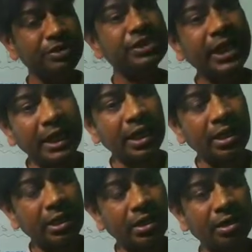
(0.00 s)
say
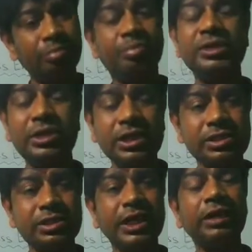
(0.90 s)

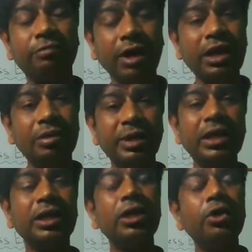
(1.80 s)
business environment,
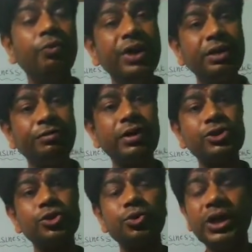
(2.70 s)
we refers
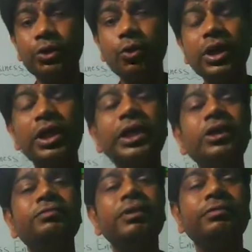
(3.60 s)
to a totality
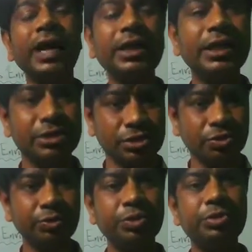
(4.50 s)
of the factors
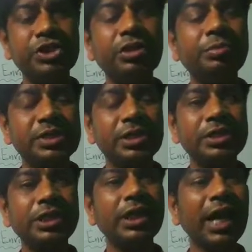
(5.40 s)
with which the business
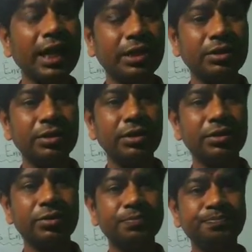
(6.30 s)
interact.
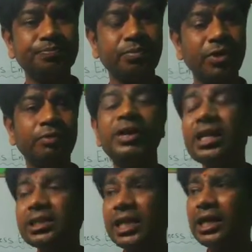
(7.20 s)
When I
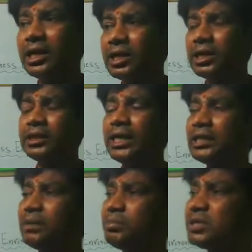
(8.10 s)
say that
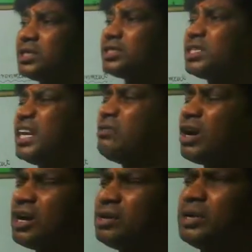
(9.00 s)
the business
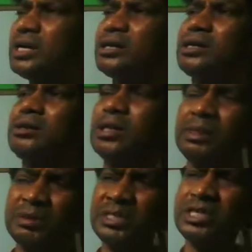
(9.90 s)
environment, the
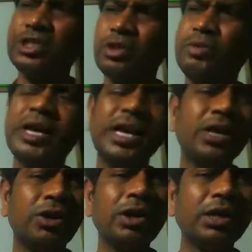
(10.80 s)
business is operating
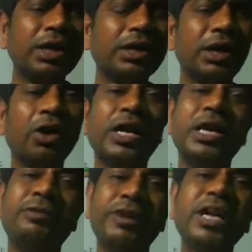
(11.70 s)
not or in
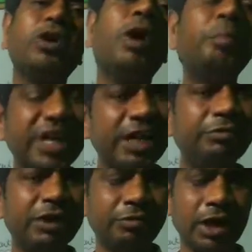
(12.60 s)
a very competitive
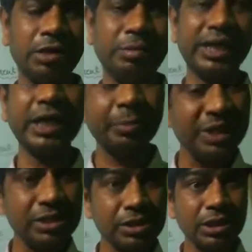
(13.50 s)
environment, it
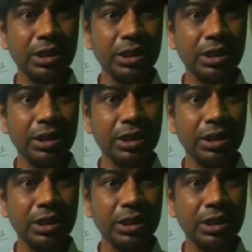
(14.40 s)
means